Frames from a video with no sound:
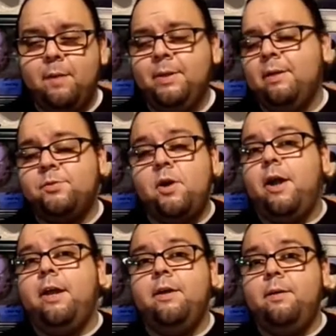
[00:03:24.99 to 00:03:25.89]
I mean, I'm
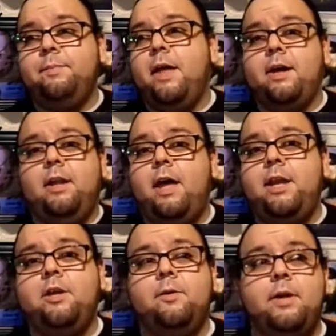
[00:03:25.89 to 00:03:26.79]
sorry, I'm not going to lie
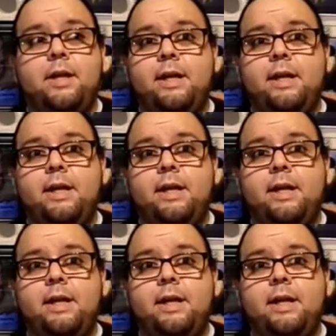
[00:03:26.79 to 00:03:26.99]
to you.